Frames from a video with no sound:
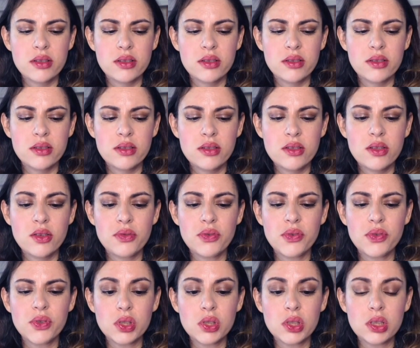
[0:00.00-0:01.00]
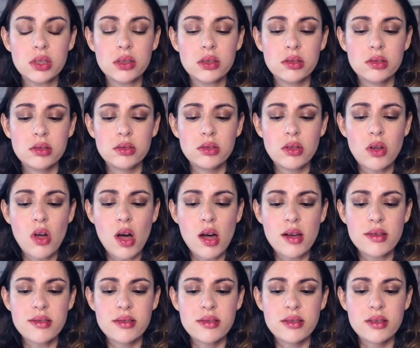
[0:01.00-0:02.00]
the full
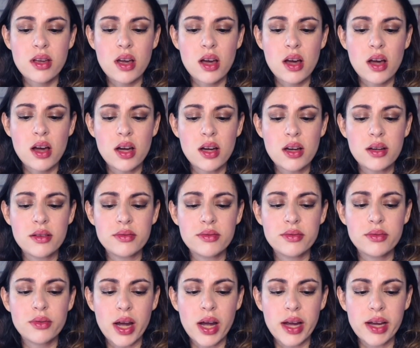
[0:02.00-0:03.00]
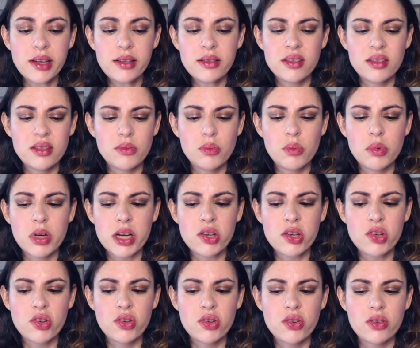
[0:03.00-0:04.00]
loss of rights,
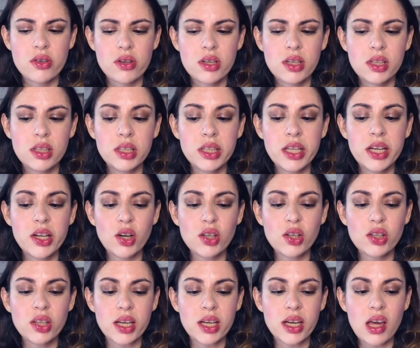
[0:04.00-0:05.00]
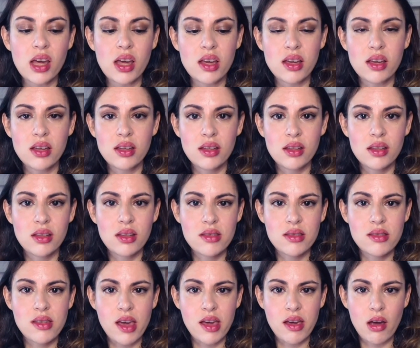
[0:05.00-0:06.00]
which clearly
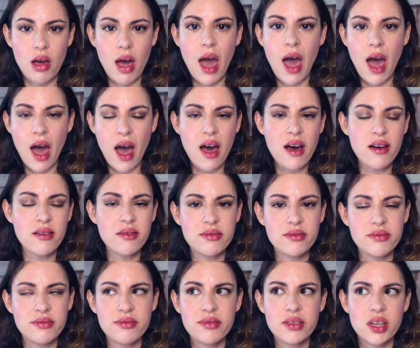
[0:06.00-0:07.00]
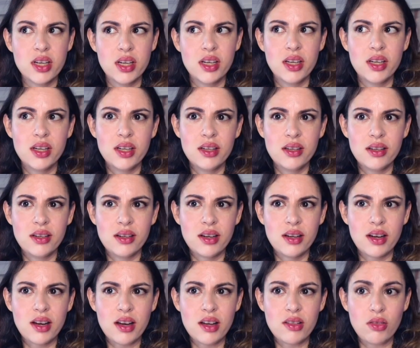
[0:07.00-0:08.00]
they have
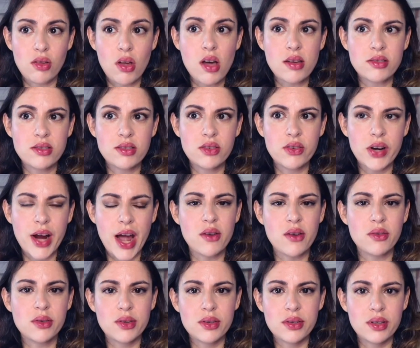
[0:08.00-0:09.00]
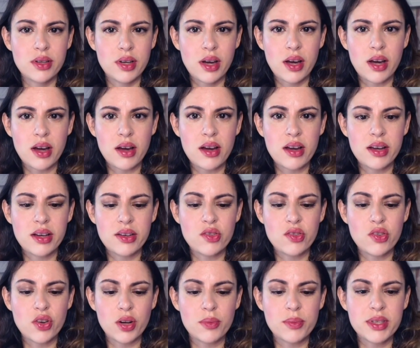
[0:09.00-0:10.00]
lost ground in
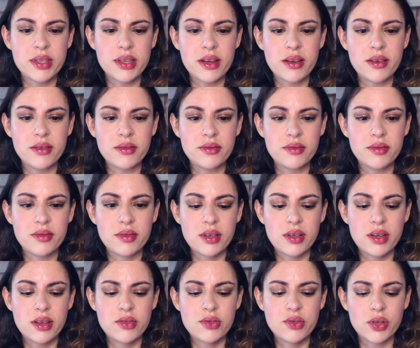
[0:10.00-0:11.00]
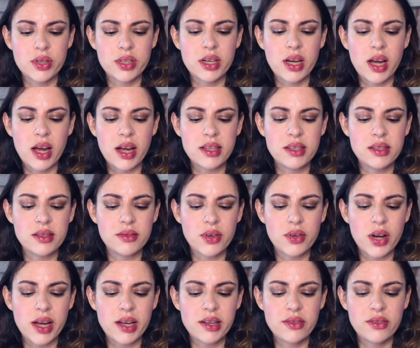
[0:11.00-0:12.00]
terms of certain kinds of
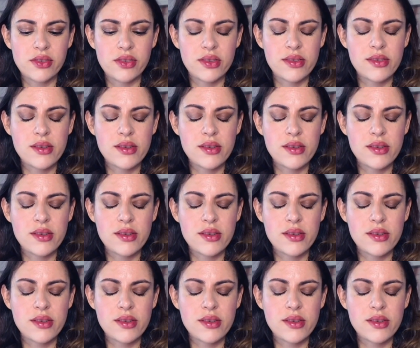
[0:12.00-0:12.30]
rights.